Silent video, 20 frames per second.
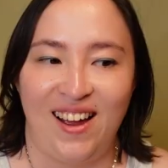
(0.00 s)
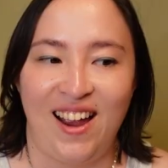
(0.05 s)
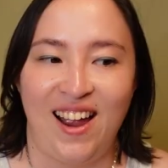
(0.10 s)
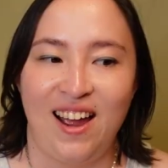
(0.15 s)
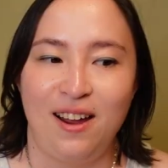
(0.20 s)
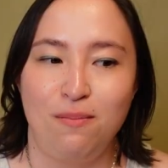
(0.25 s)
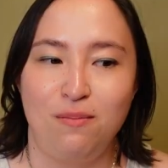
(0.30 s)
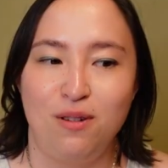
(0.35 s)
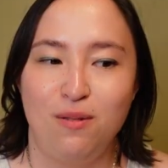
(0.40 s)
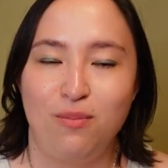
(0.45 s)
I
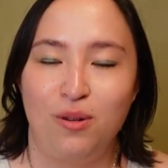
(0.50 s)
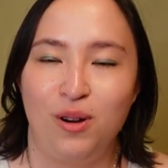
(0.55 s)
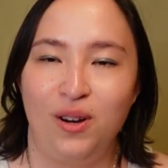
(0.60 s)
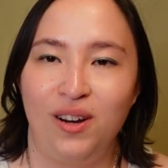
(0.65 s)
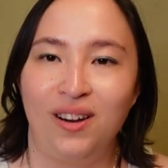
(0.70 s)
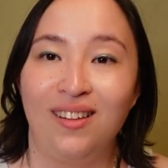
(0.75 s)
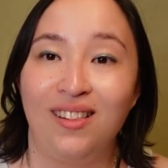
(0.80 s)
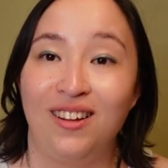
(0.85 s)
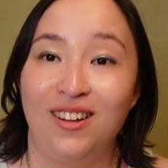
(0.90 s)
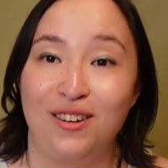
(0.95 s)
had been
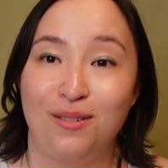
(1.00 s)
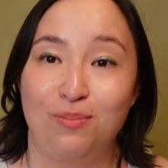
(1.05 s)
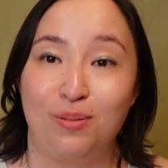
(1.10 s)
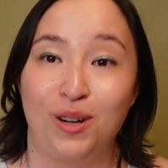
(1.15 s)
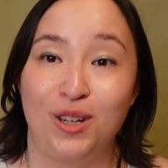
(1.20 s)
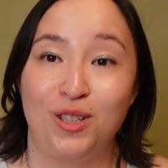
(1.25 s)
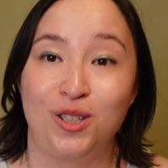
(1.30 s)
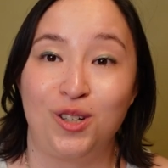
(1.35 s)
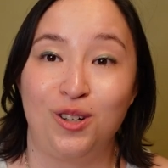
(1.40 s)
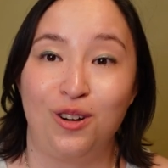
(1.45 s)
putting a lot of
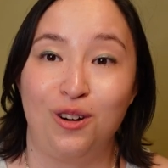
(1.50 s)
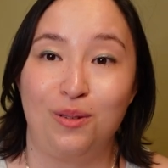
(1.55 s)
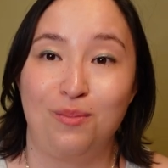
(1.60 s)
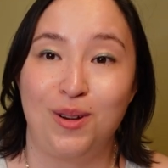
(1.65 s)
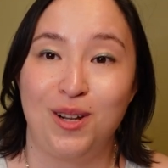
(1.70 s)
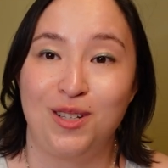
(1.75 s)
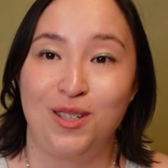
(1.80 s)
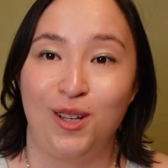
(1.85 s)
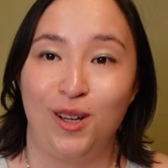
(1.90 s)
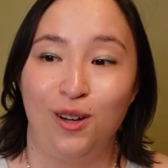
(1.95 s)
pressure on
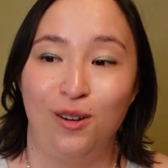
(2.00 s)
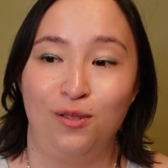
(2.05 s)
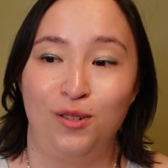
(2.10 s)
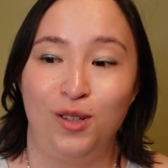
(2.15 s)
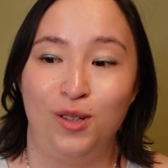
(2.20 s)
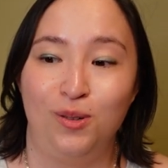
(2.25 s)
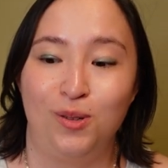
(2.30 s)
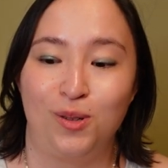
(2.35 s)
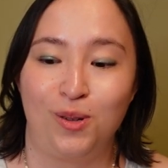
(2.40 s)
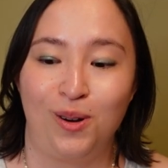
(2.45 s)
myself
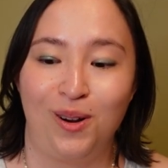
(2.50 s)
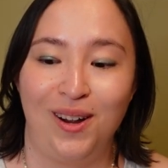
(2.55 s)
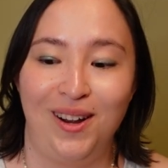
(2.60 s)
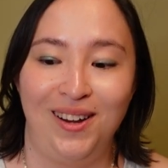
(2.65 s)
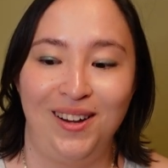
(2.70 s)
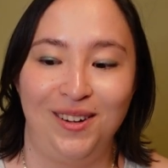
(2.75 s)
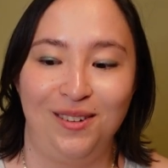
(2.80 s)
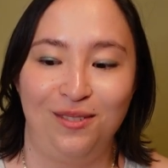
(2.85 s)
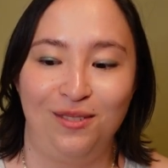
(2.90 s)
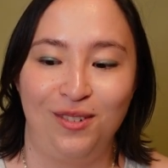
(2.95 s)
to try
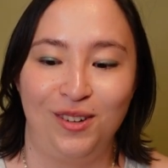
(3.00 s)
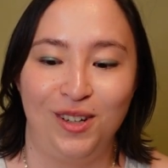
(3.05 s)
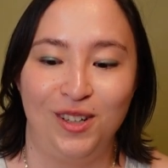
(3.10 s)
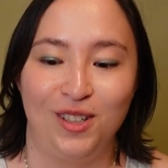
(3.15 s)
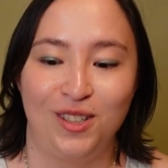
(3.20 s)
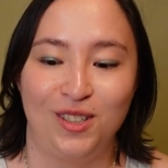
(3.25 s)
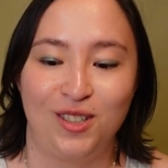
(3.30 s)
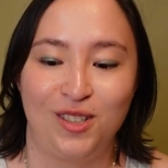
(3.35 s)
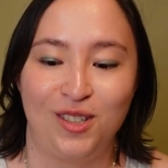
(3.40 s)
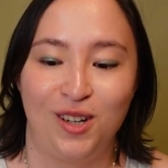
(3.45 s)
and
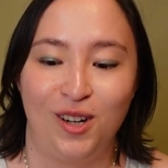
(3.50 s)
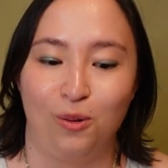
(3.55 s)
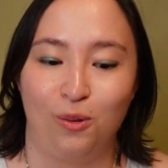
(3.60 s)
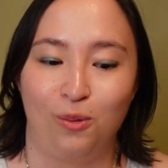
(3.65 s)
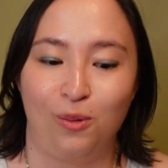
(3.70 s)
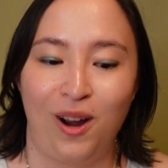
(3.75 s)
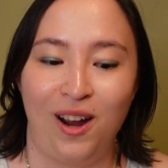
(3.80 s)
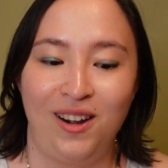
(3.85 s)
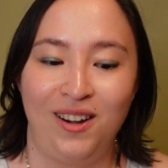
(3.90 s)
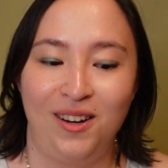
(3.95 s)
finish
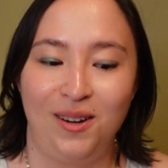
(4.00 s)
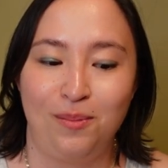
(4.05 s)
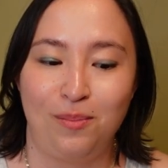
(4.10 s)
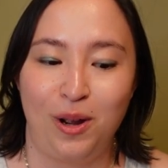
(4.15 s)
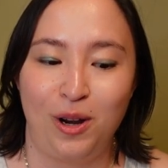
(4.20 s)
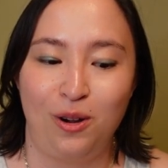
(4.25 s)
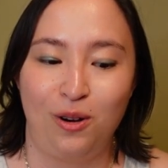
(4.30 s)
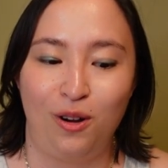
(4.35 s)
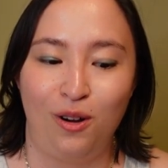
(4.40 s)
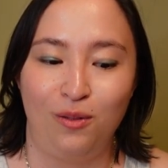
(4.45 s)
writing
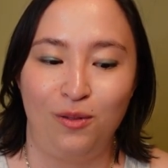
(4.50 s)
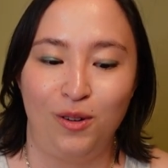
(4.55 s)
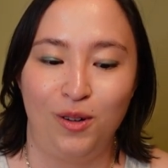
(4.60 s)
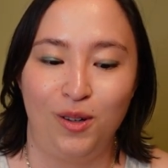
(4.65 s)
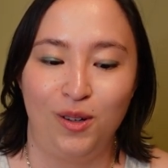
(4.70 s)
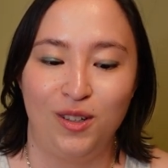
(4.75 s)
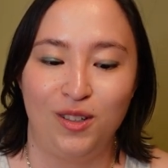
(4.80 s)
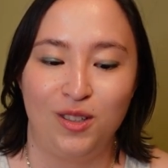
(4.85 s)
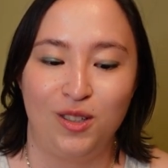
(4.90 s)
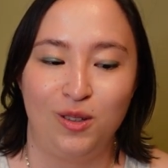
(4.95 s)
my
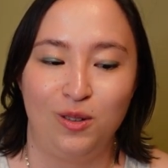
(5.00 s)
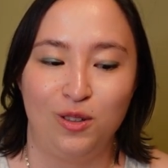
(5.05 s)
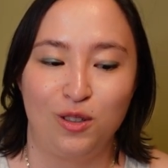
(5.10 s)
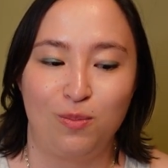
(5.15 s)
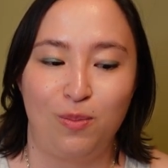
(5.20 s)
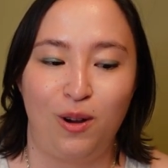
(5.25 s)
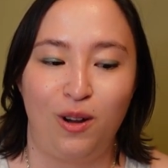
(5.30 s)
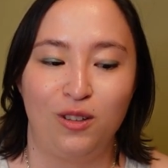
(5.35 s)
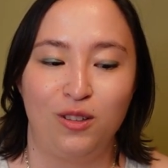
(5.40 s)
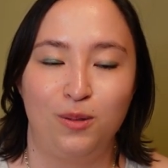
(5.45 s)
novel as soon as
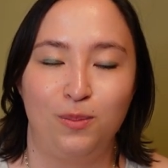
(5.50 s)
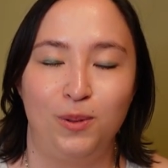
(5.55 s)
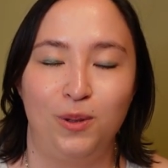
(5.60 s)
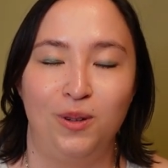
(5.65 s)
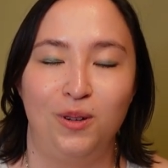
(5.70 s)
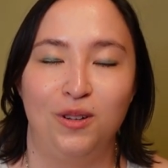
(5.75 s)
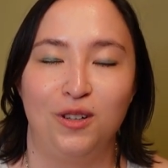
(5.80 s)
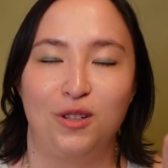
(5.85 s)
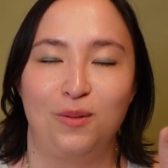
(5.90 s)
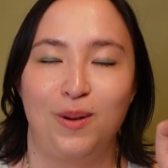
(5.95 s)

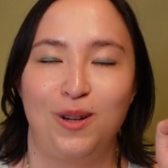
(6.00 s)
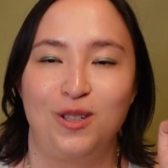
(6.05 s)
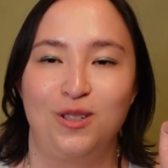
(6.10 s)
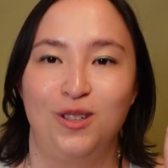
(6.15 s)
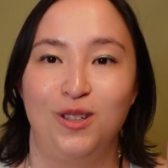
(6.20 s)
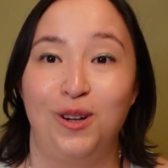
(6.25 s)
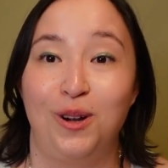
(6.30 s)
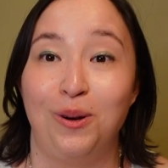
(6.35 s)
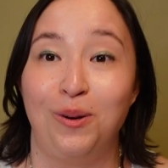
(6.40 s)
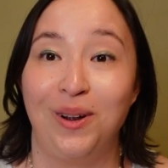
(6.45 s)
possible,
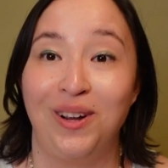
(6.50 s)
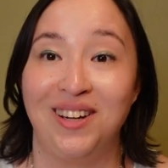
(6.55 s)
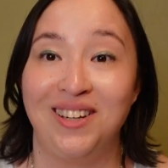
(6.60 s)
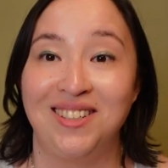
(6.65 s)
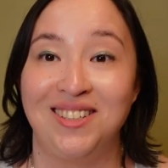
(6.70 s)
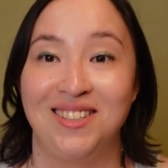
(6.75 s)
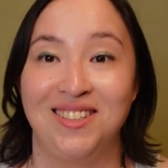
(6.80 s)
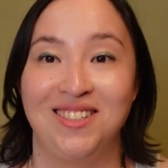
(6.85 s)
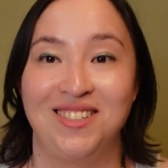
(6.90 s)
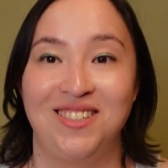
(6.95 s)
especially going
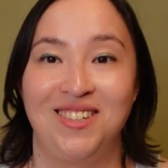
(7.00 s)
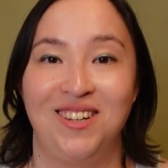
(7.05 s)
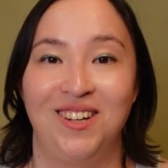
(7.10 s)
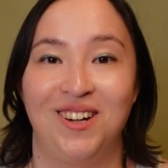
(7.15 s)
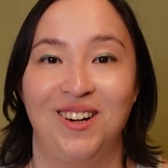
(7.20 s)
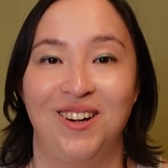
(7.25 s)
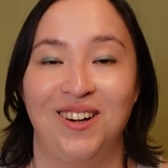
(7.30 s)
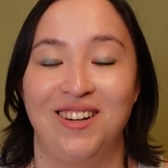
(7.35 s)
into this year.